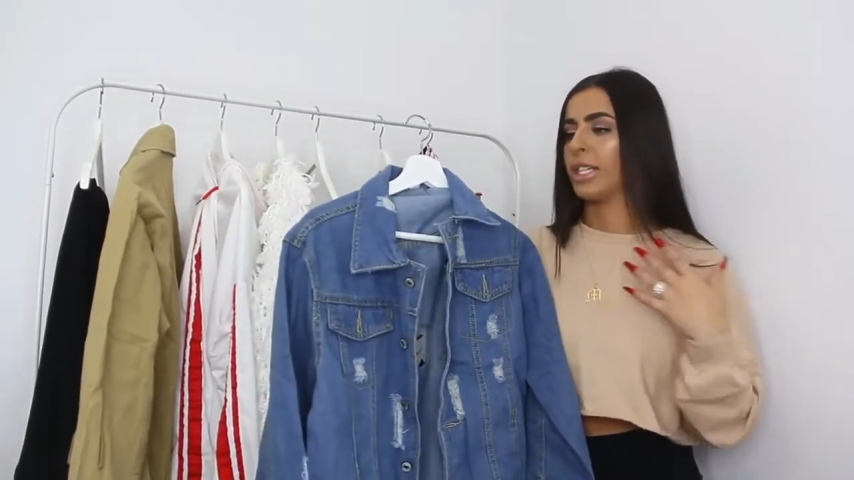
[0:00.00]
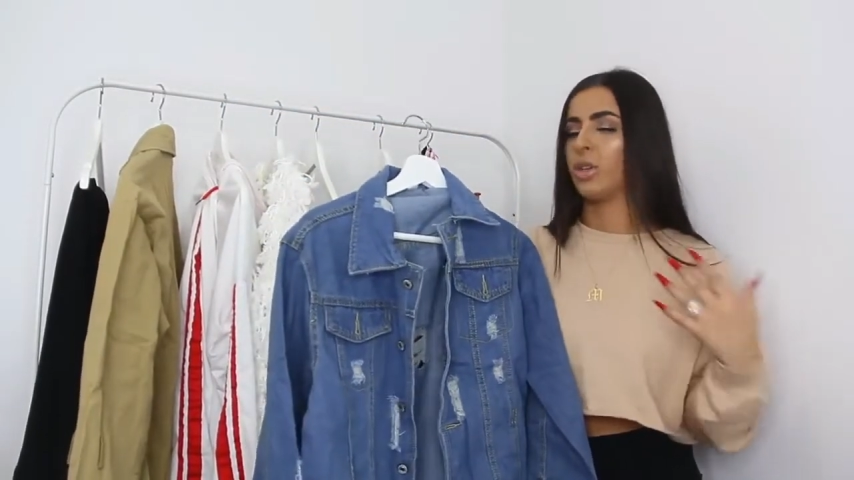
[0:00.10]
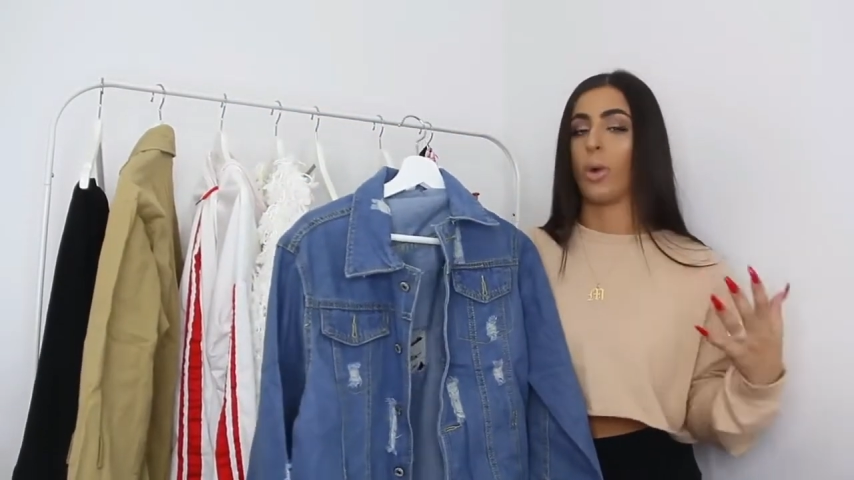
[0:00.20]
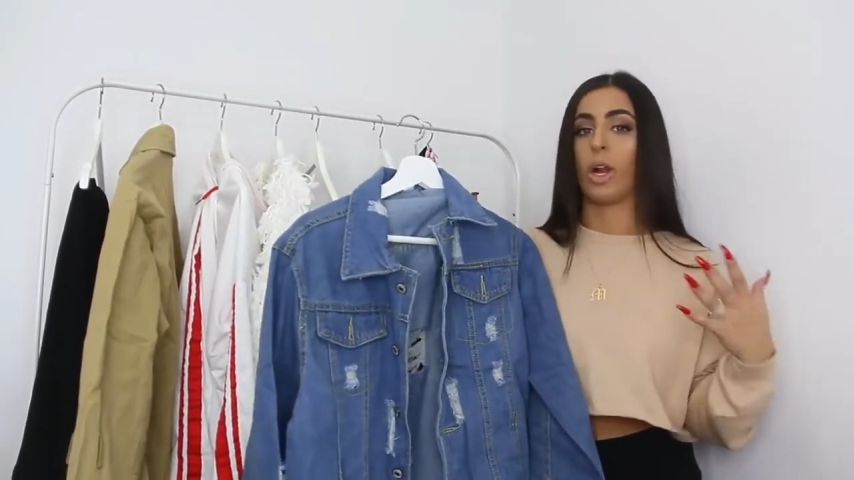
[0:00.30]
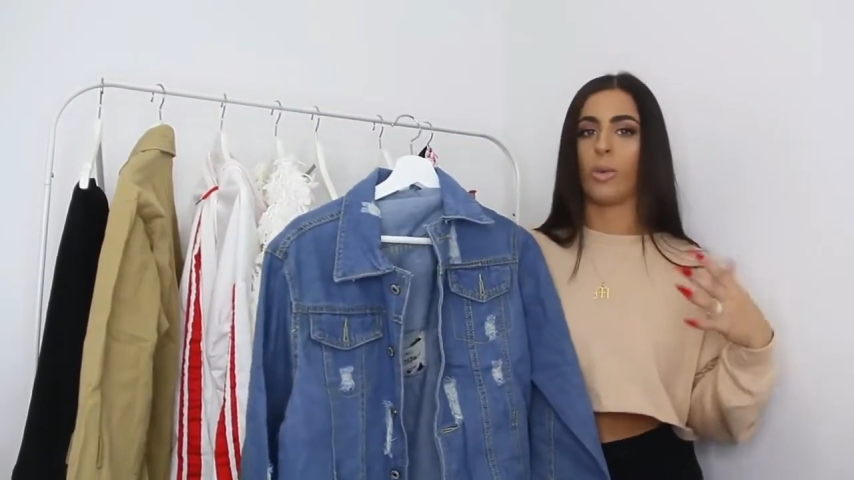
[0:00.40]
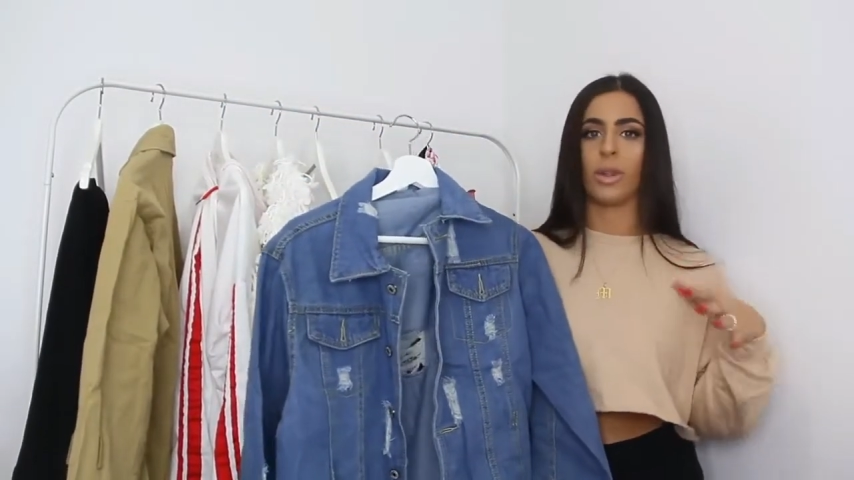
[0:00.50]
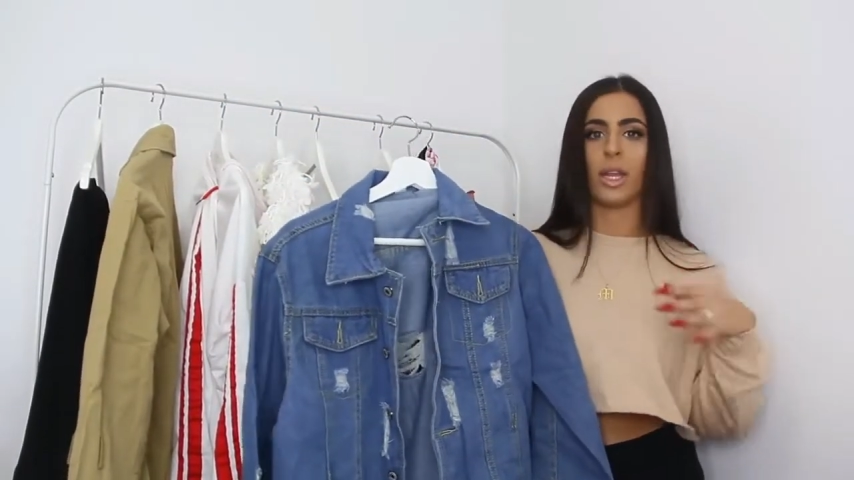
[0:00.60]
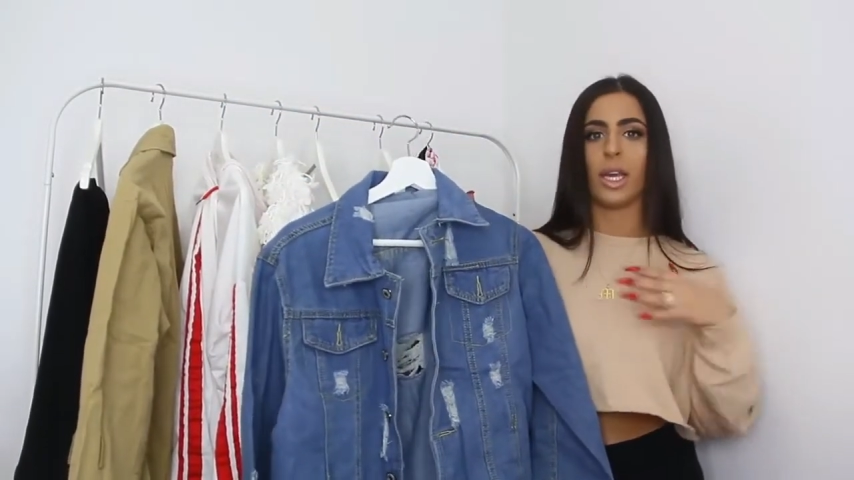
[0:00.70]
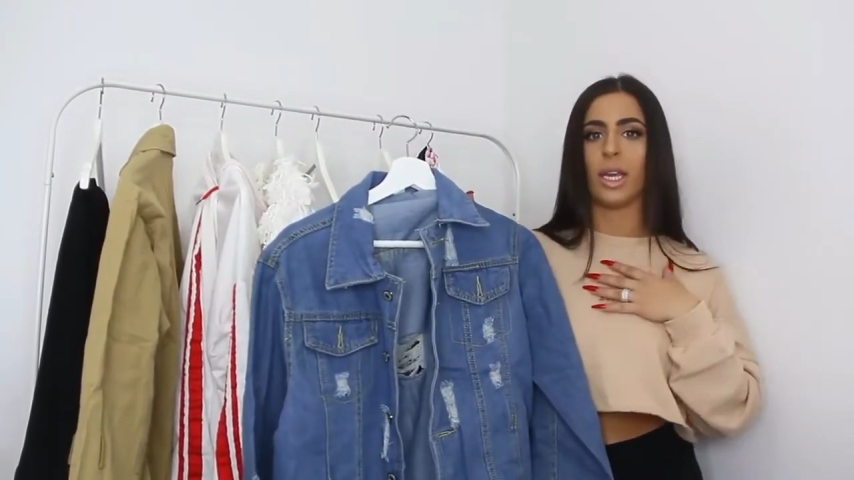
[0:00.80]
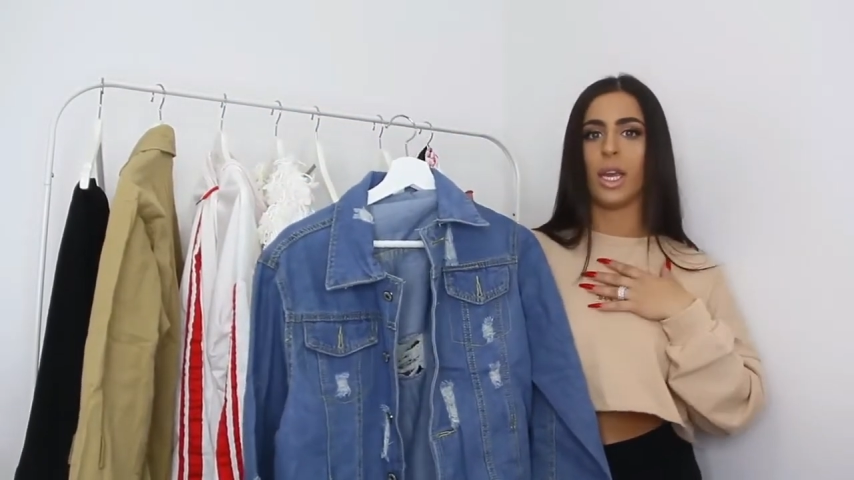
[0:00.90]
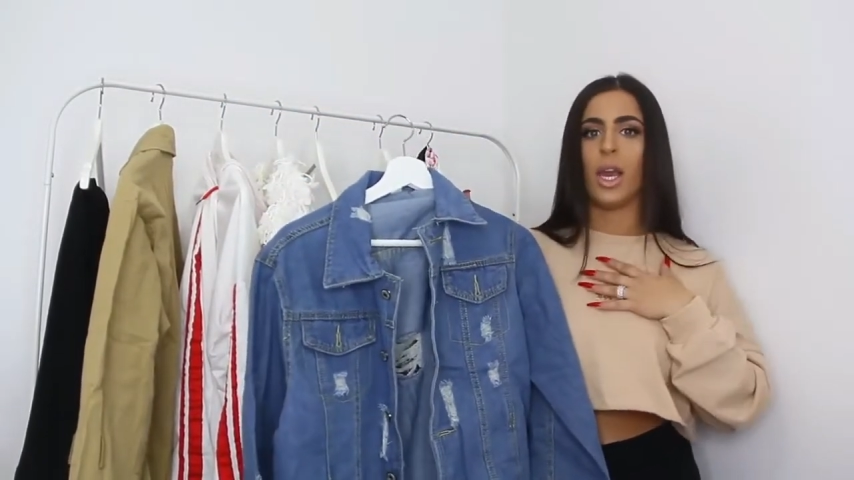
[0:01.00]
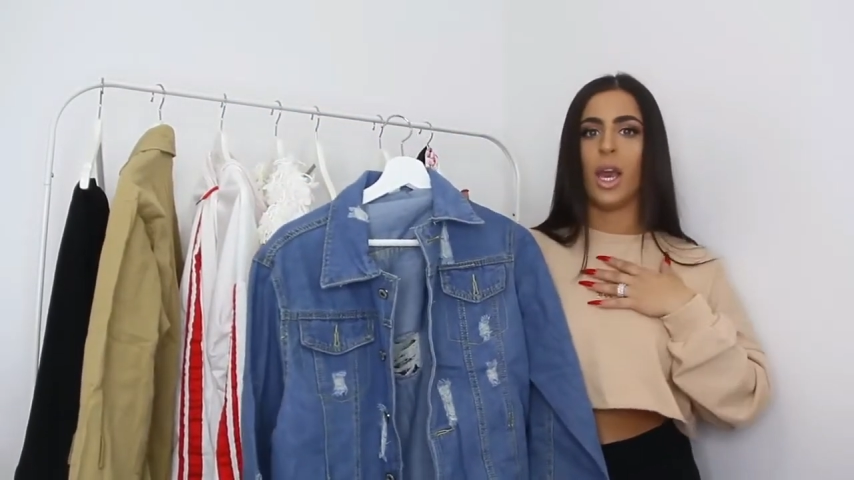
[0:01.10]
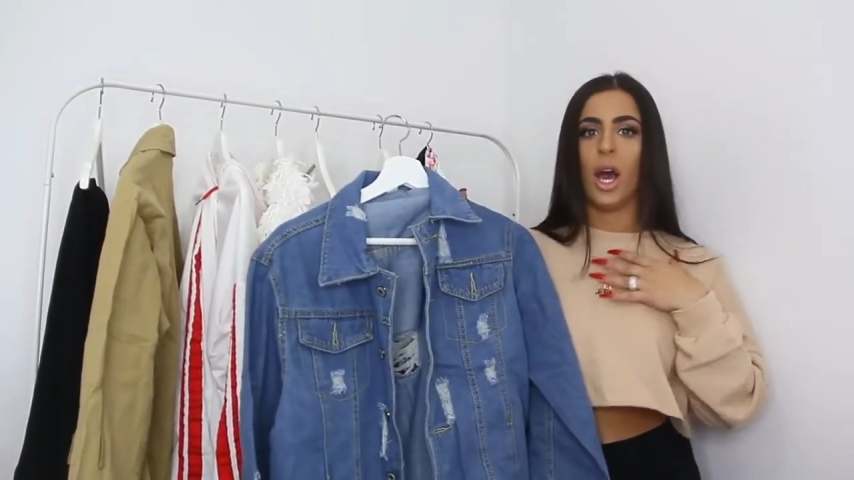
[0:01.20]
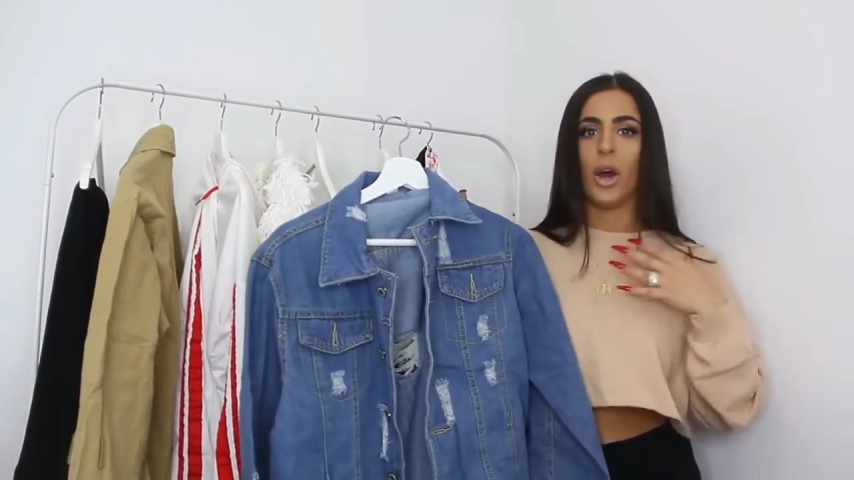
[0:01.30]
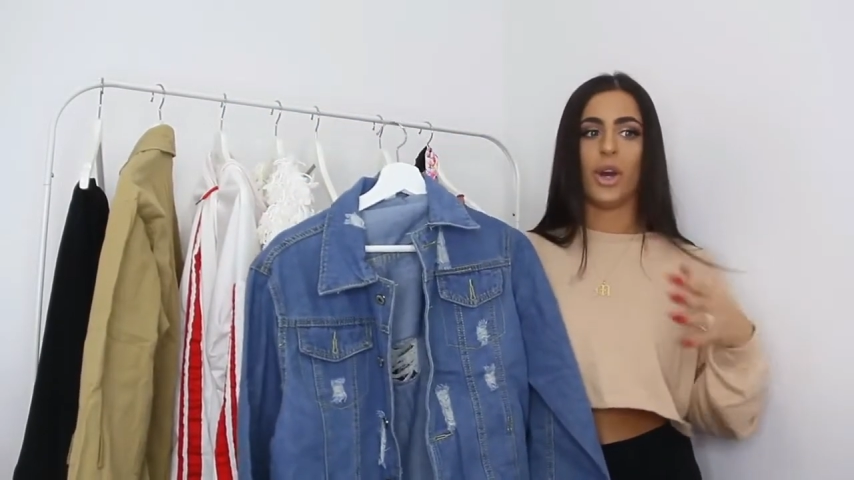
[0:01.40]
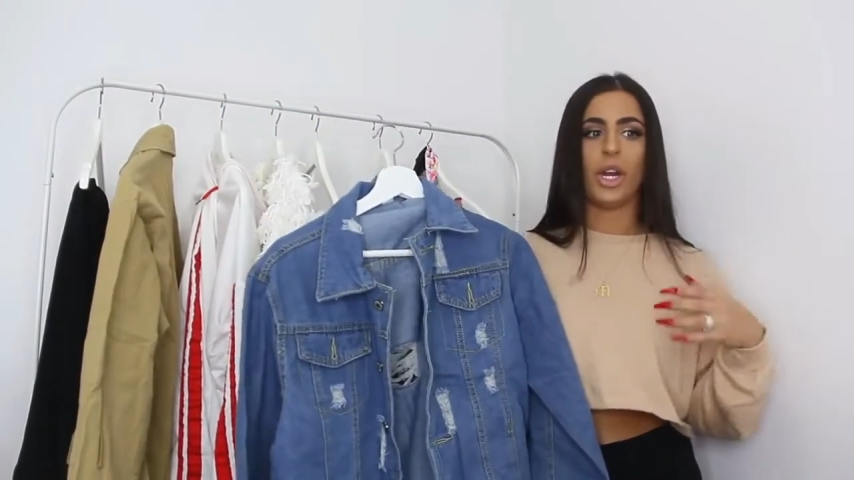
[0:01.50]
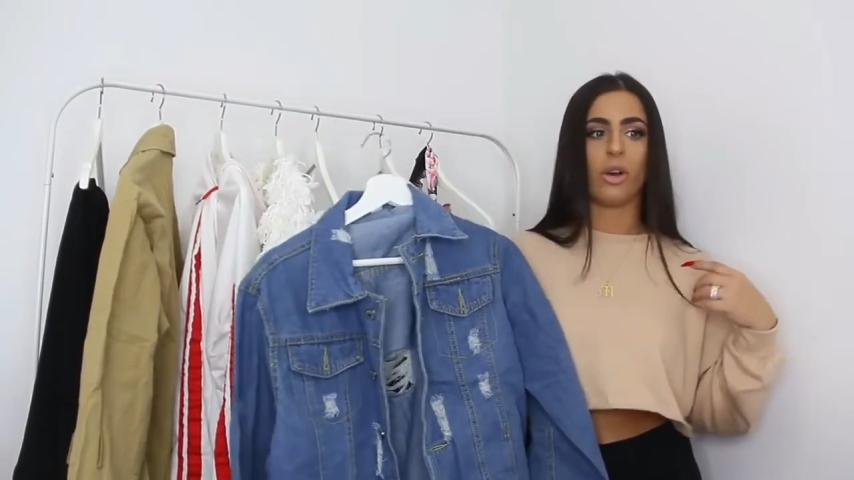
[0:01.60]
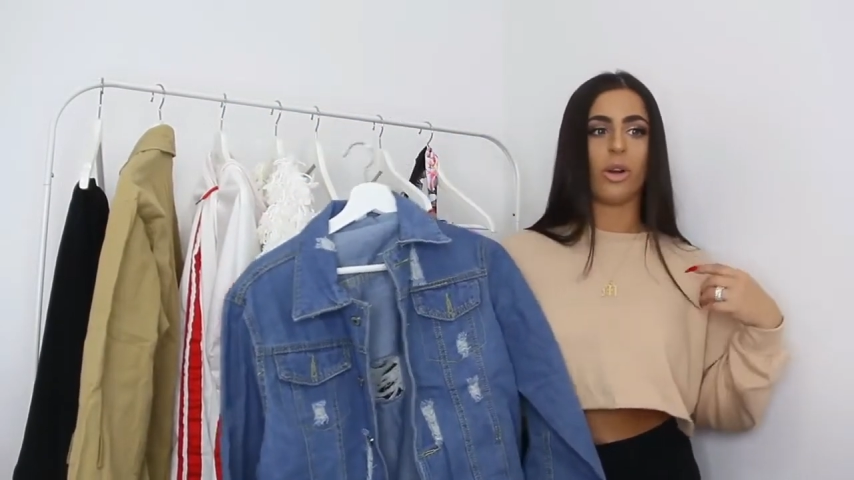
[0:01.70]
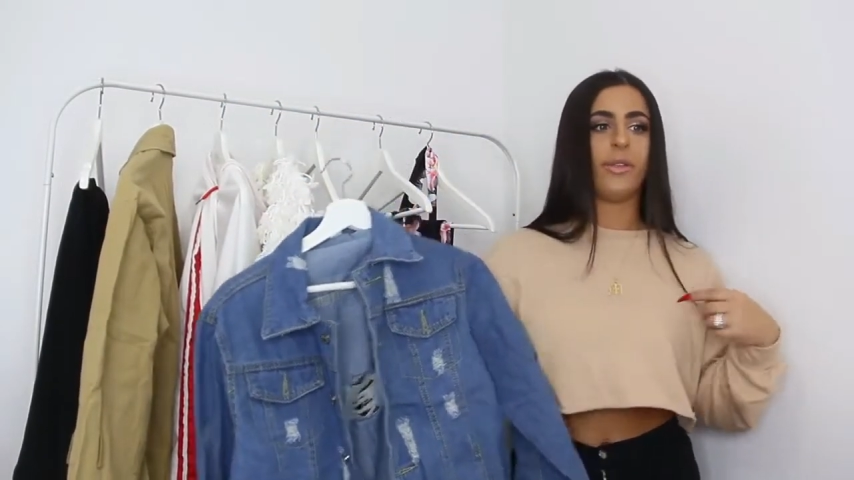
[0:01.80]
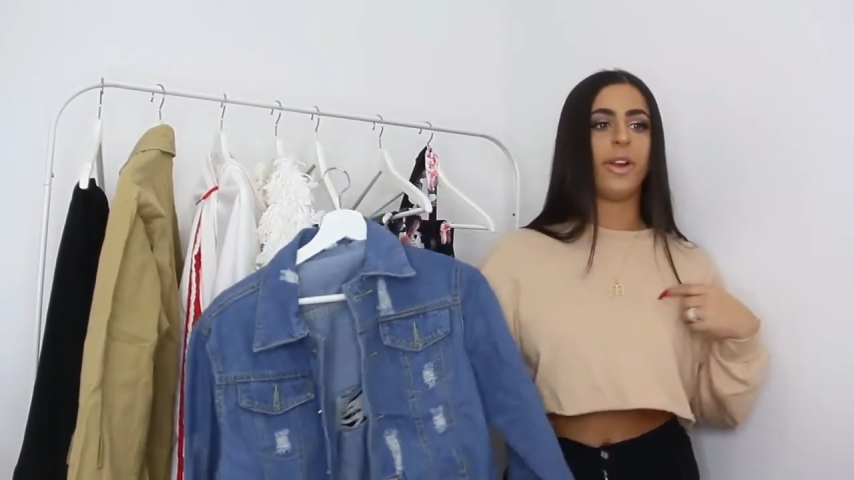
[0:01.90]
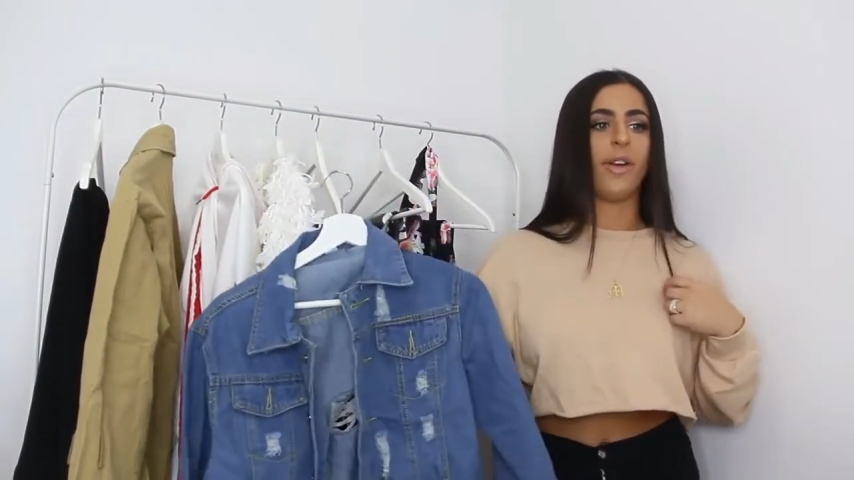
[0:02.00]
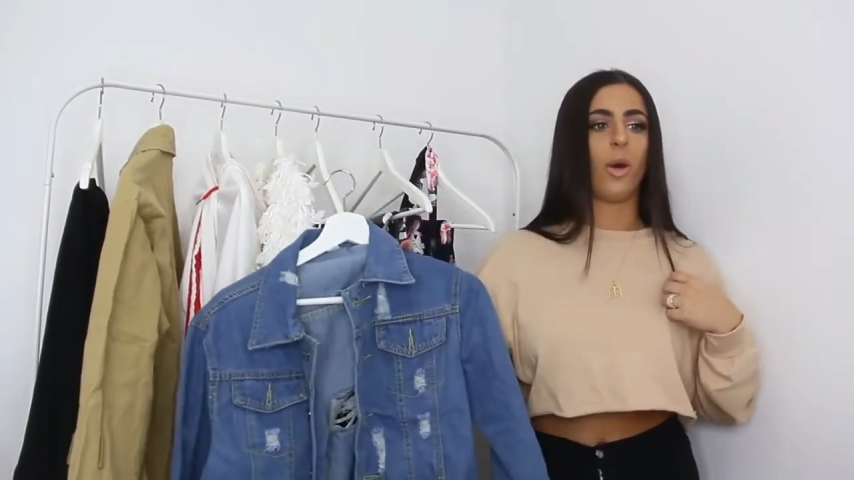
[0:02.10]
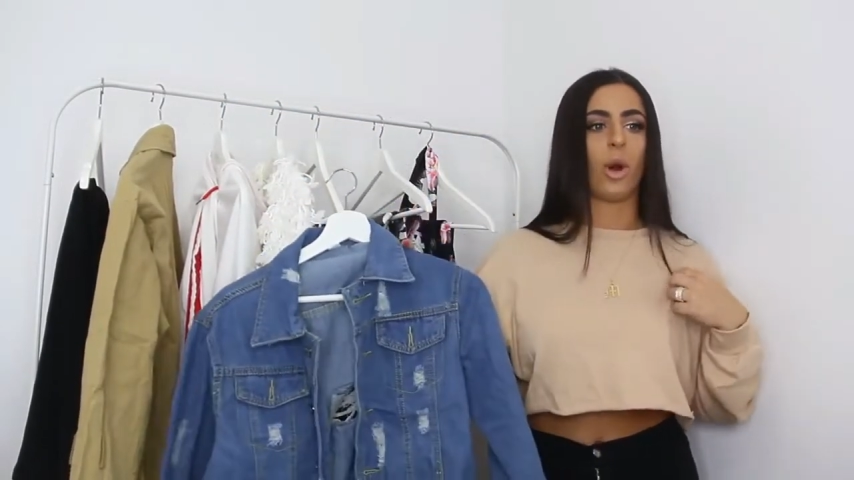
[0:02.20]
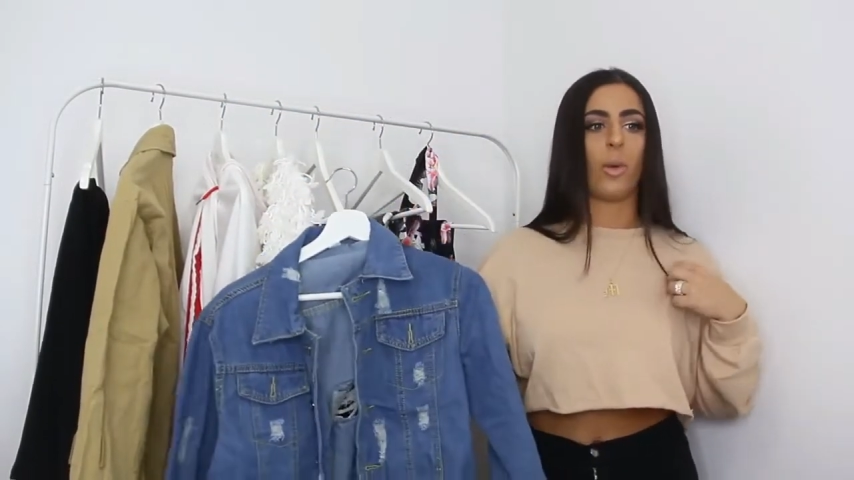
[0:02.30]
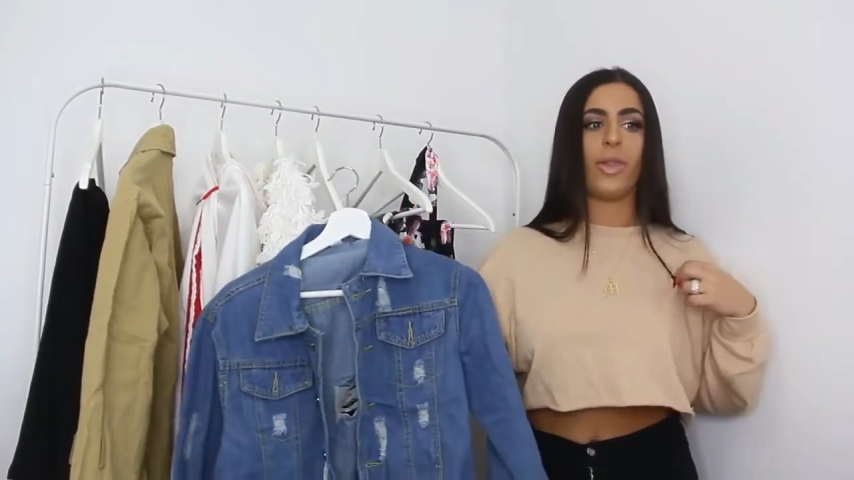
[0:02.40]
I would like to wear it with like a hoodie or even if